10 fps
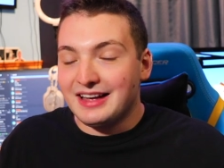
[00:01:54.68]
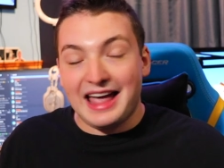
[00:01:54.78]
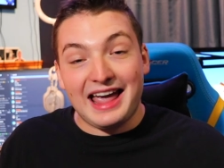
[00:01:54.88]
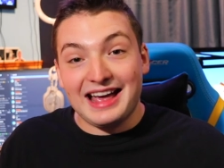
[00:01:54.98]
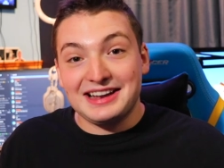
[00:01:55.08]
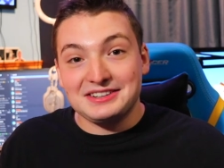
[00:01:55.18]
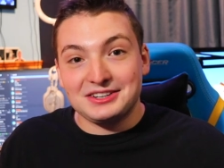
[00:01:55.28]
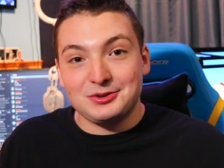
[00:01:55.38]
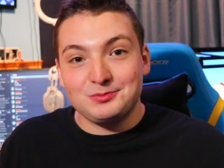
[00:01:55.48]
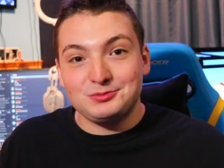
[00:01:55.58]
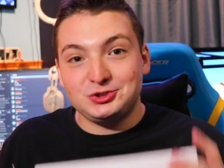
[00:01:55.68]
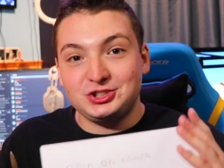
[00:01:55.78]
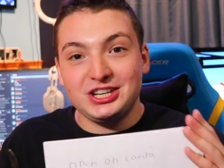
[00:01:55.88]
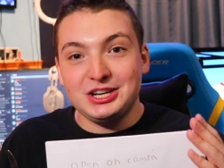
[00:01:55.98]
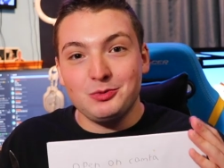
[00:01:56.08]
and
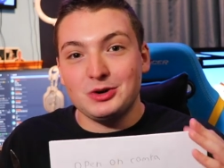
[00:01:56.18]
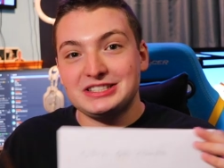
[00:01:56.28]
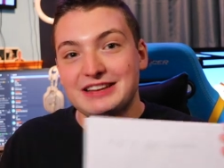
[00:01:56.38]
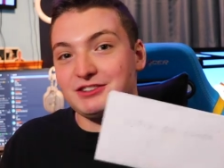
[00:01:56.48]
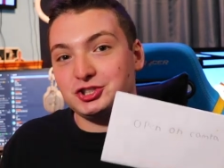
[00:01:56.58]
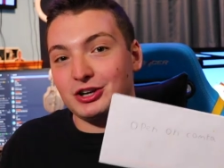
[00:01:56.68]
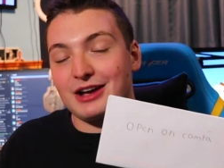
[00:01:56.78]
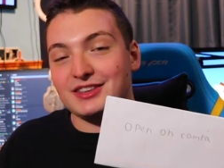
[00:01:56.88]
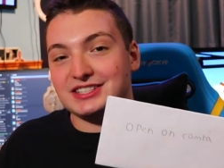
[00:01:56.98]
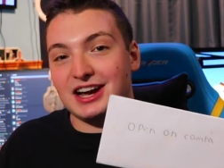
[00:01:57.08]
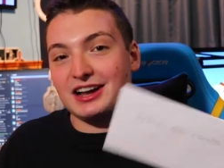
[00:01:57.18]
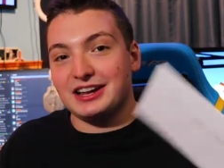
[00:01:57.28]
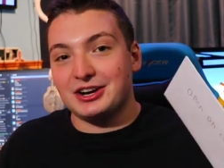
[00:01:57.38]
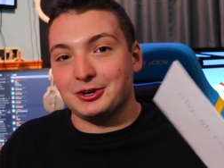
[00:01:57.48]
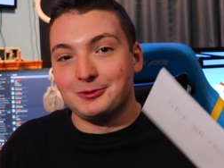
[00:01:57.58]
she wasn't even sure how this got
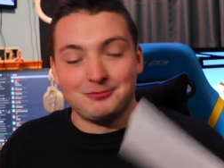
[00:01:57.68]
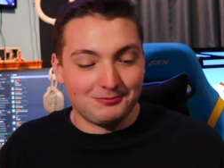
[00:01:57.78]
here